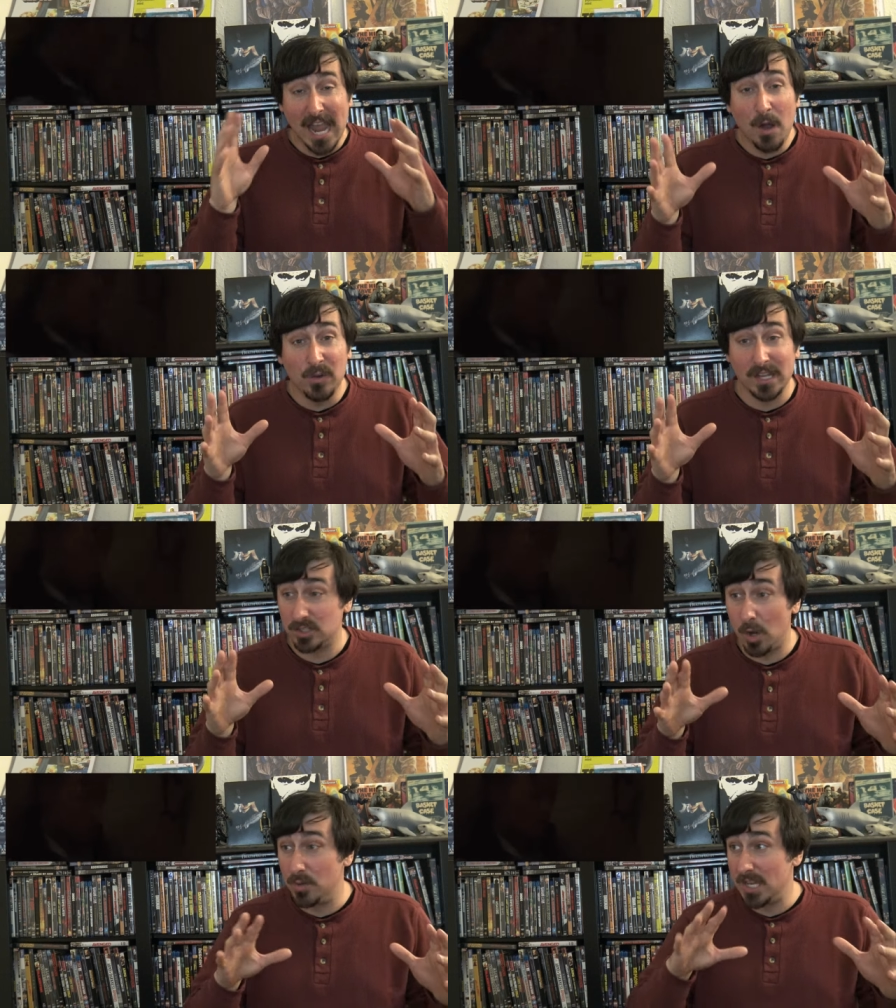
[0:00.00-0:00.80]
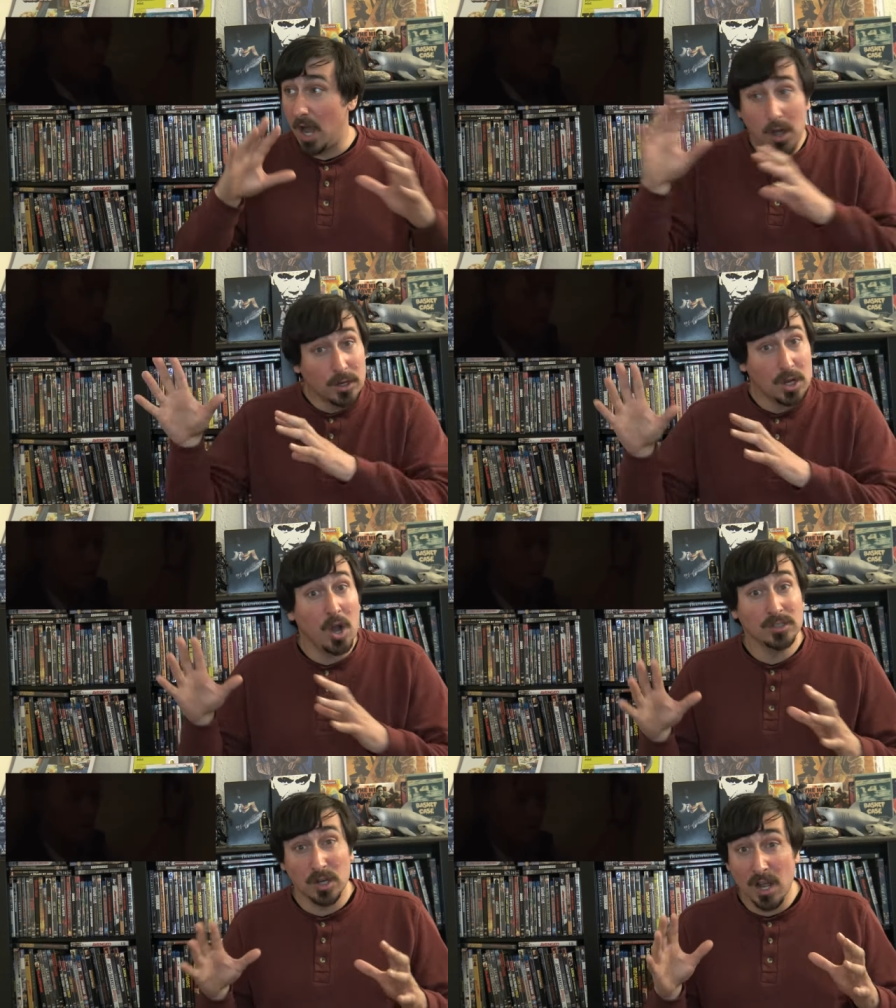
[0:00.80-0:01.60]
howling, so the other
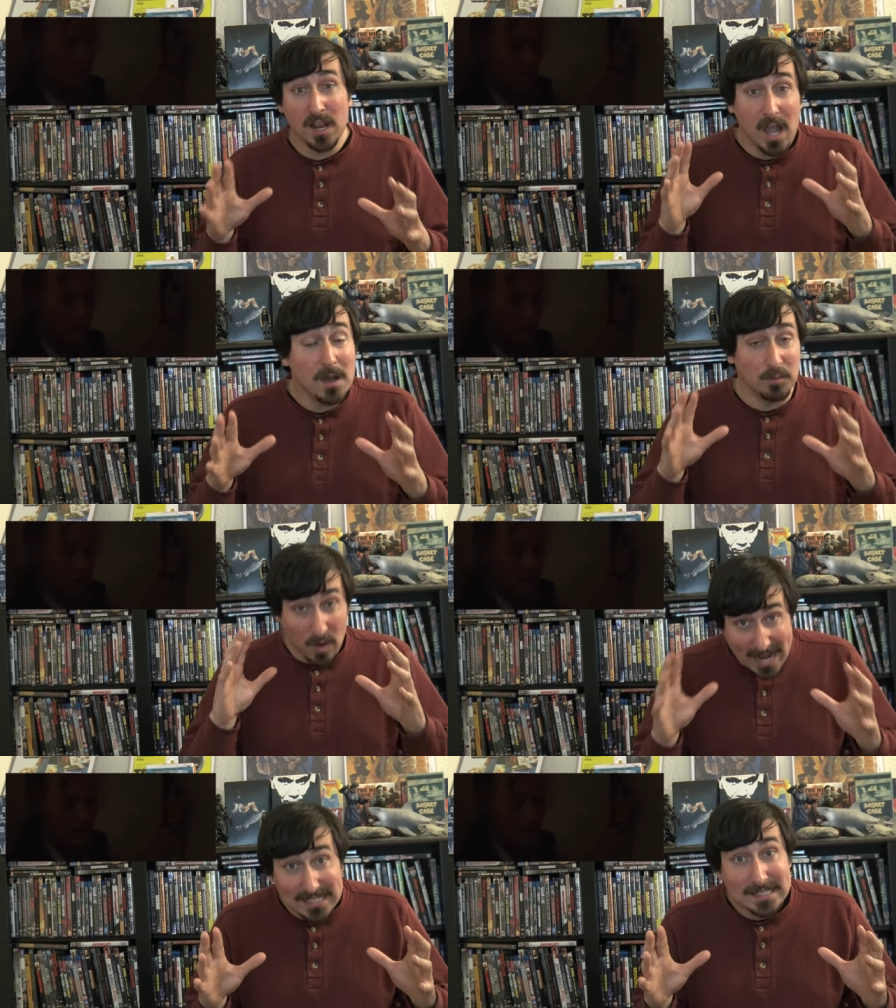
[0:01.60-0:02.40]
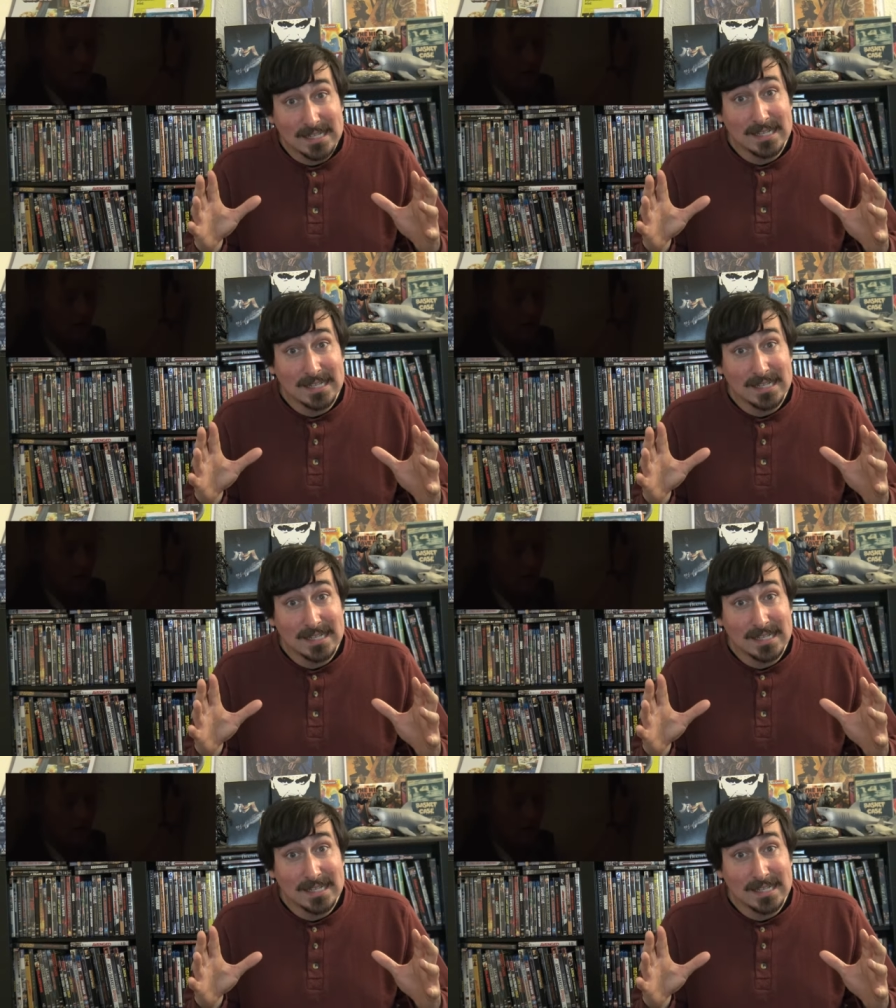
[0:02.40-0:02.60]
dogs are gonna come, right?